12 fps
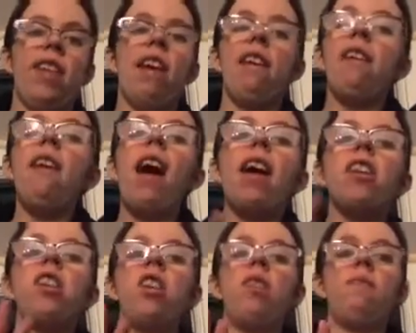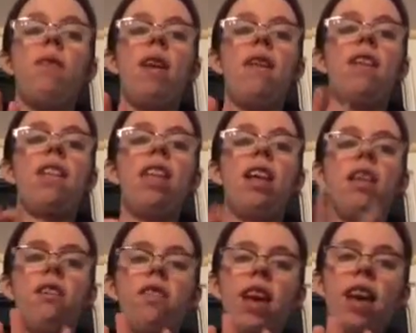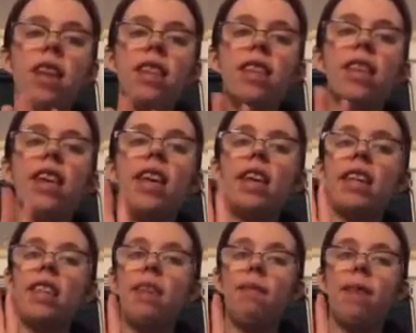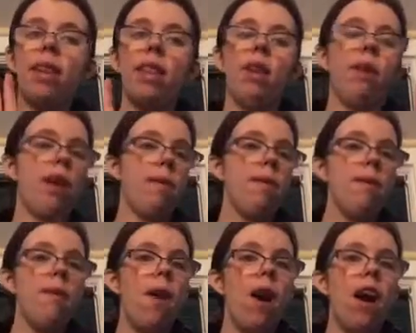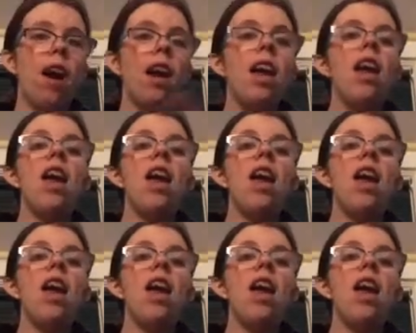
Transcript: Now I know Ashley is married and I know Zach is dating someone, don't get me wrong,